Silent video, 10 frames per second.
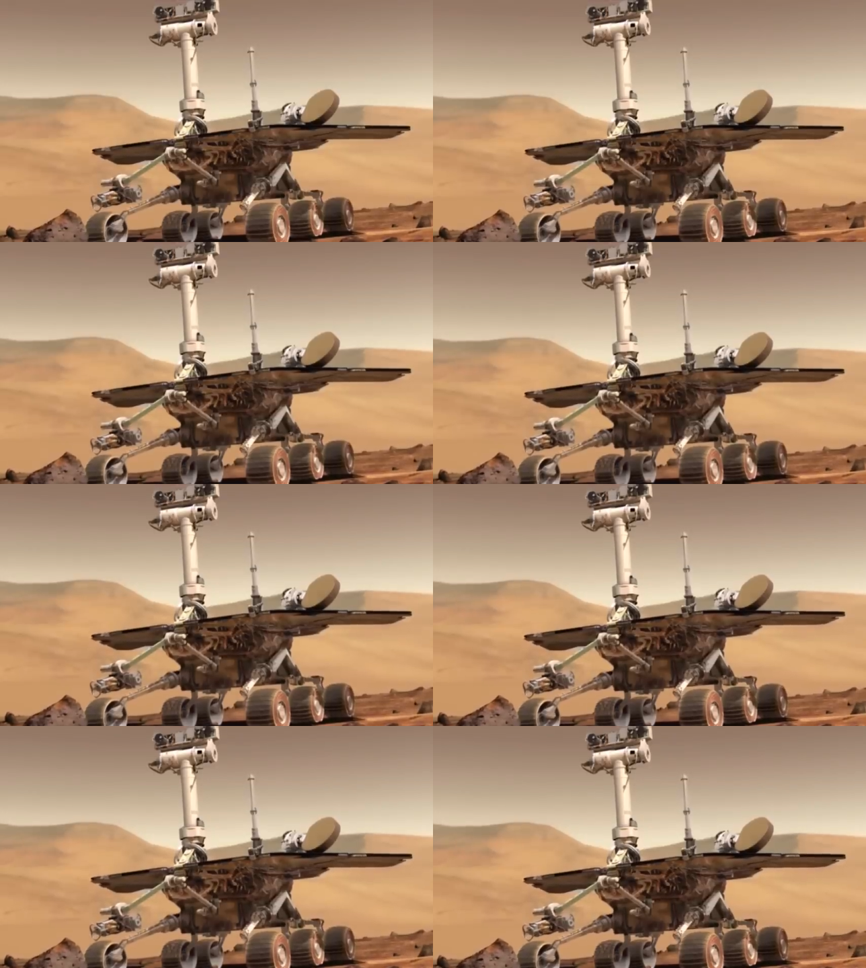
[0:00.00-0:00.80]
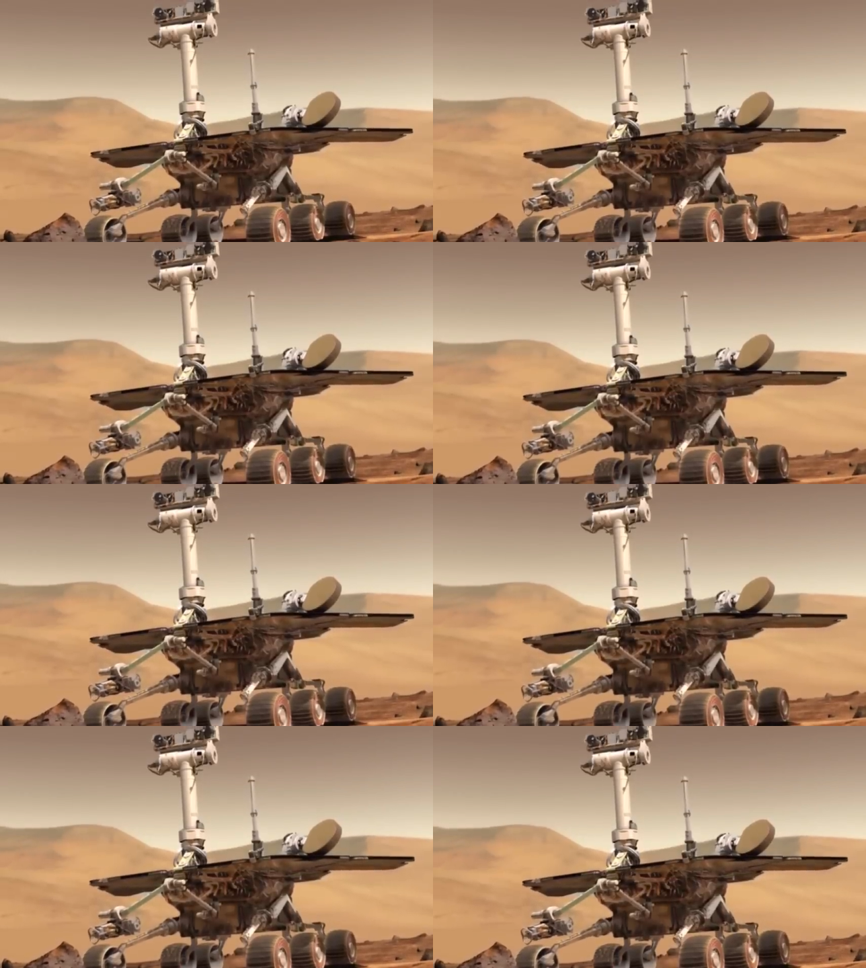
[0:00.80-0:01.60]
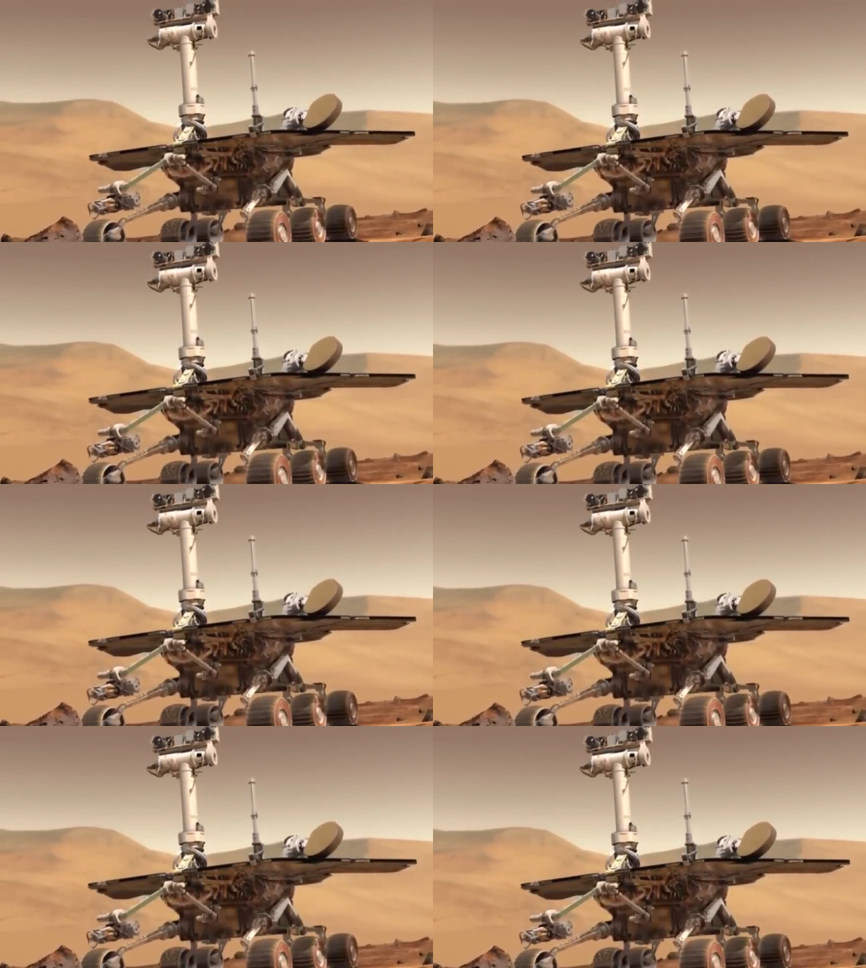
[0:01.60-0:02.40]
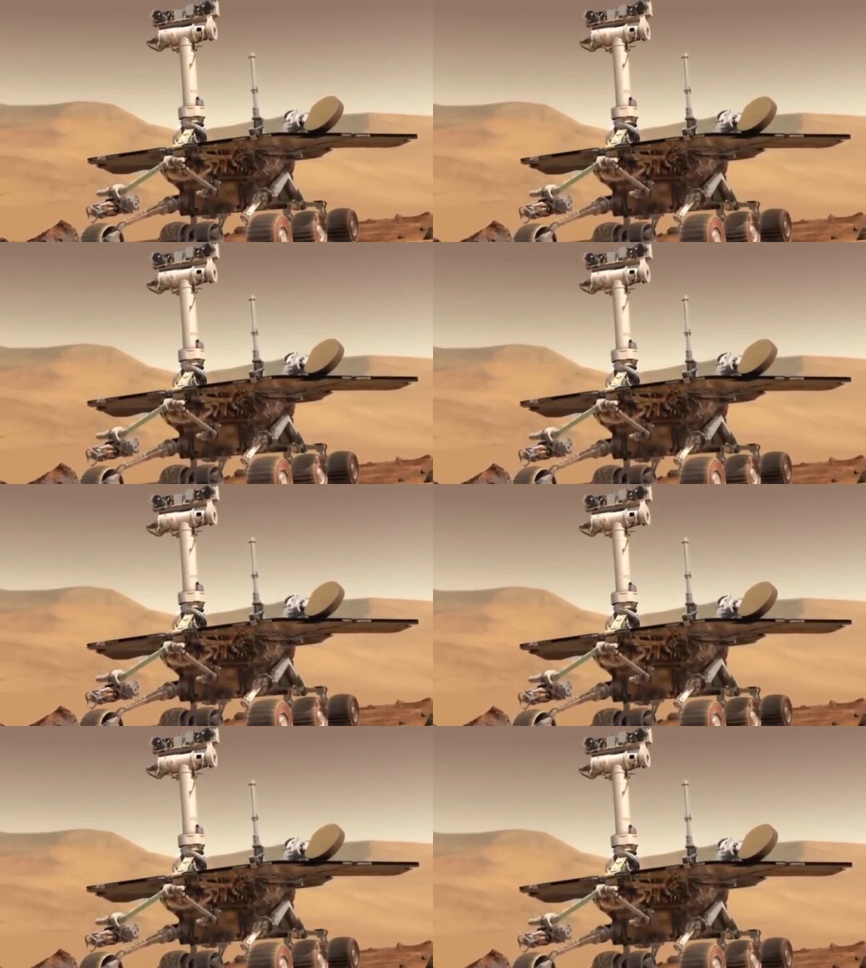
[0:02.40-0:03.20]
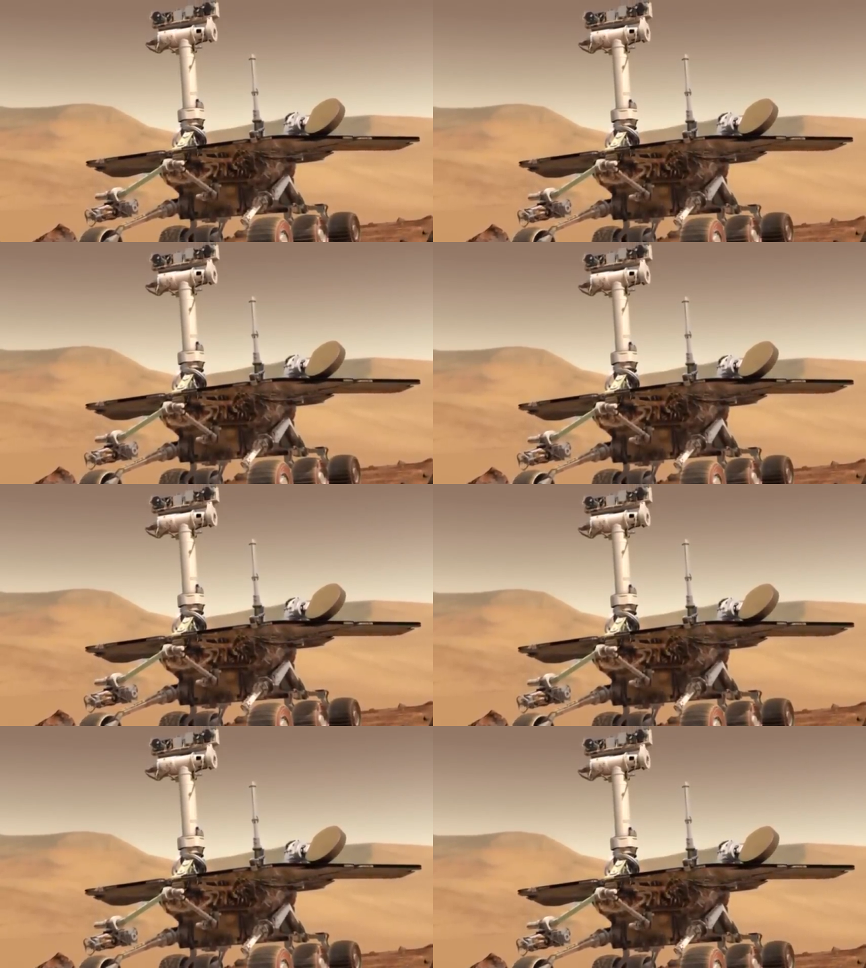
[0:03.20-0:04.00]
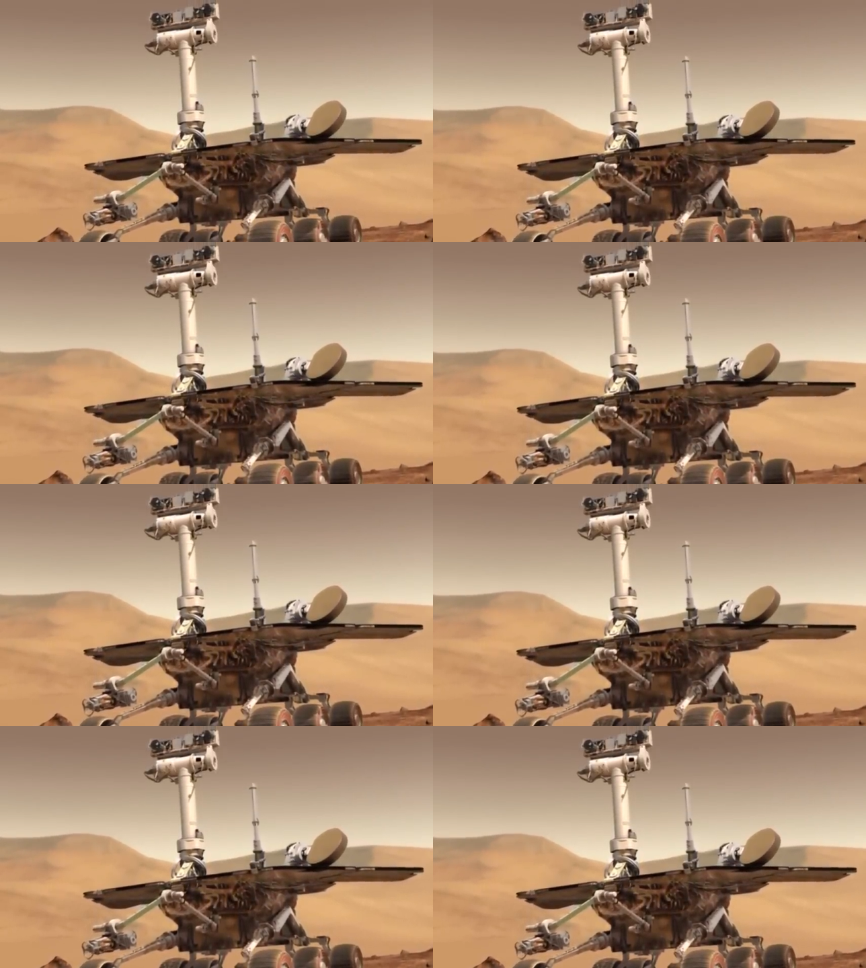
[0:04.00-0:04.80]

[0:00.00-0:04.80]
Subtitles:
No face is visible, so there are no lips to read.